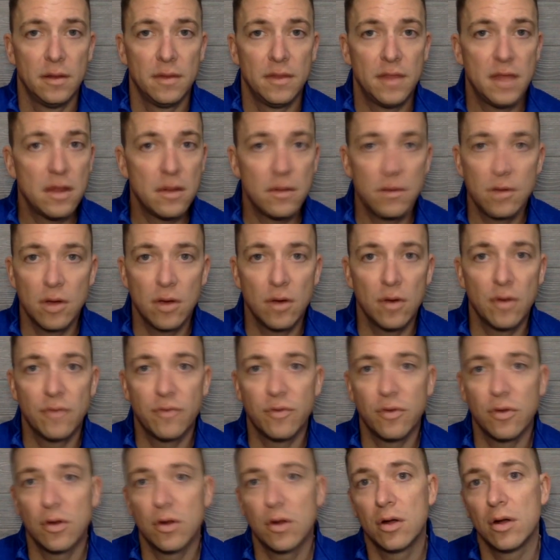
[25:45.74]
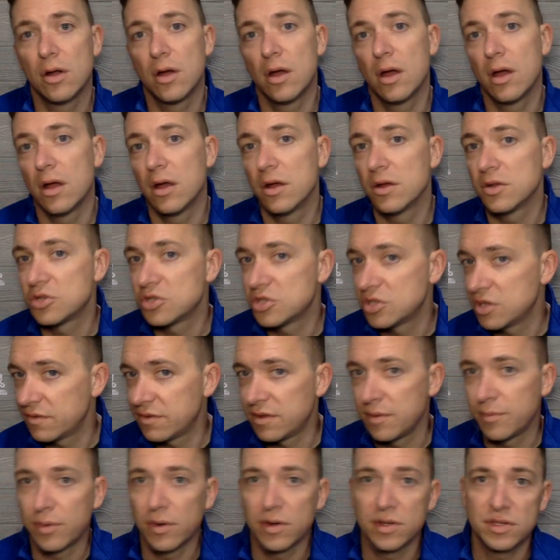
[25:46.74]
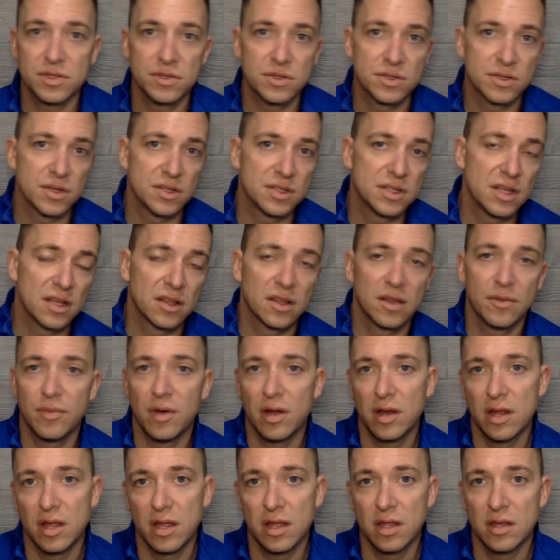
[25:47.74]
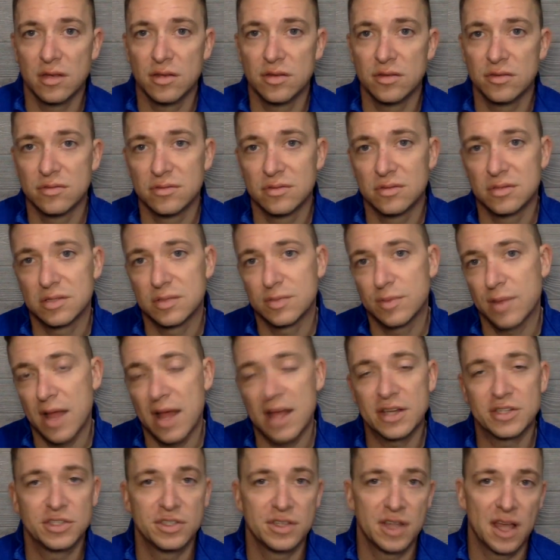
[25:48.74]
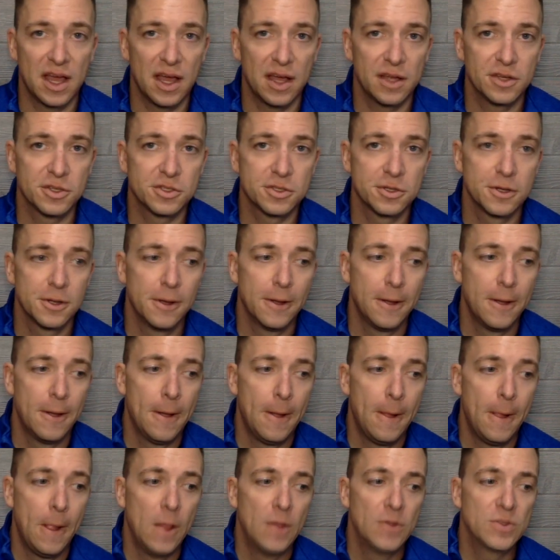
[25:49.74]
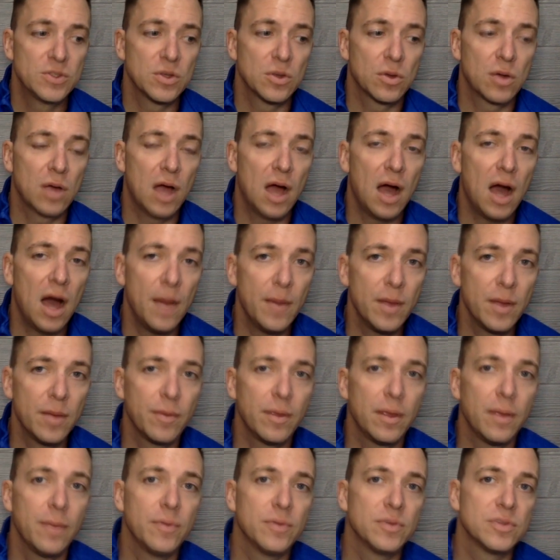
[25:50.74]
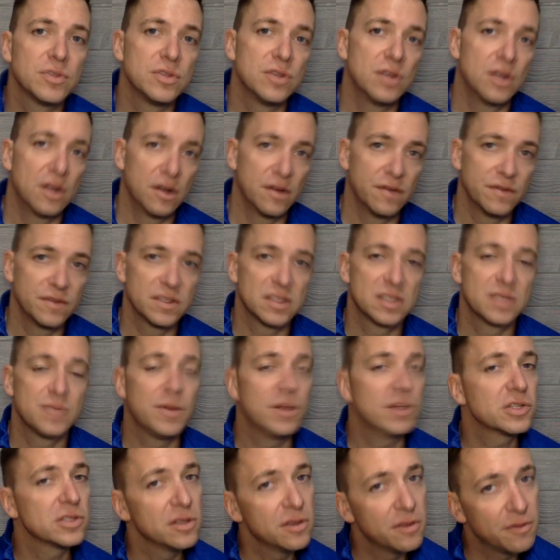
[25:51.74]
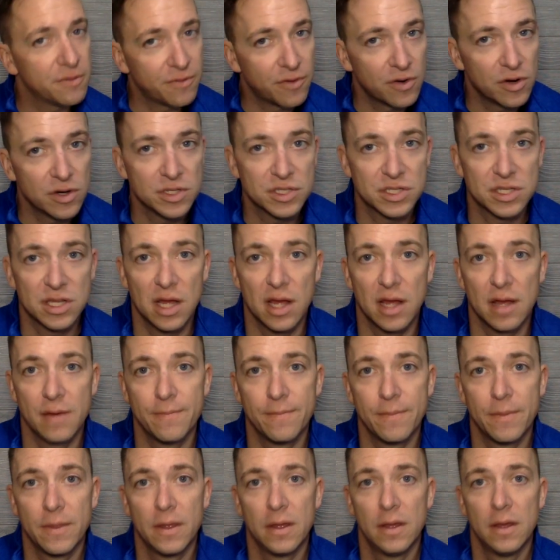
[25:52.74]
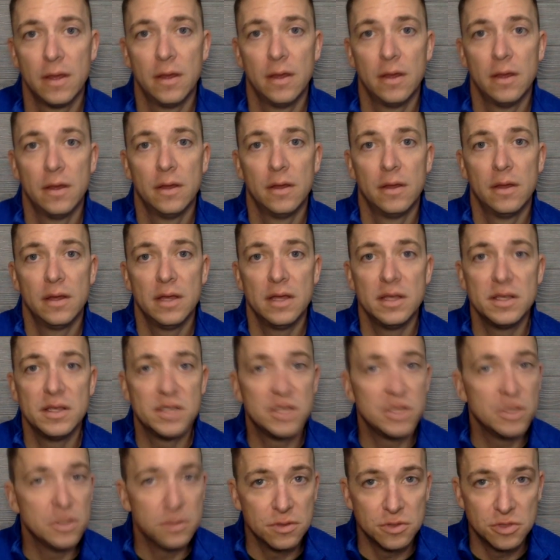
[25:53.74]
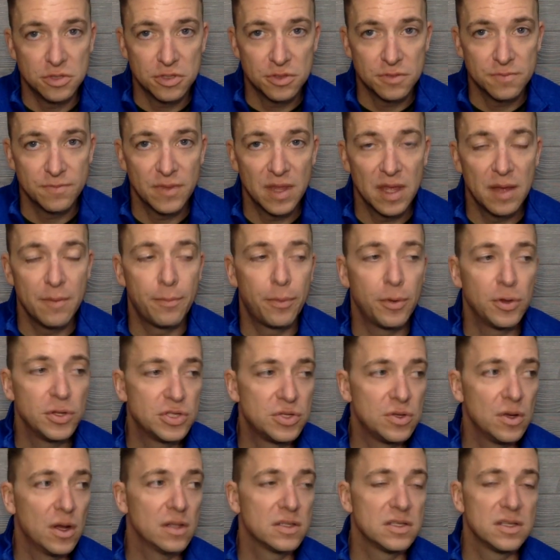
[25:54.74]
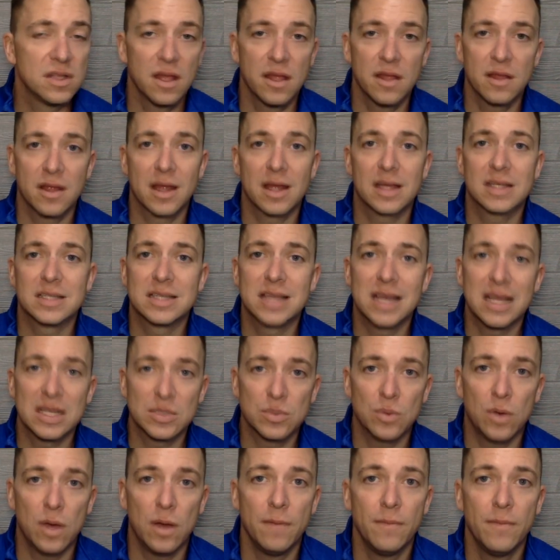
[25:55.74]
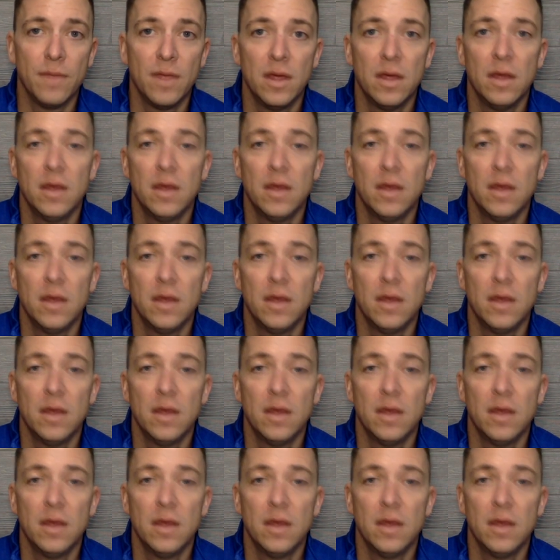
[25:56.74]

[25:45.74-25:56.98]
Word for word: They don't know if you're a shifty person who's going to take their money and splash and dash. So calming people's nerves, especially the first time, is huge. It puts you out to the other guy. Because guess what?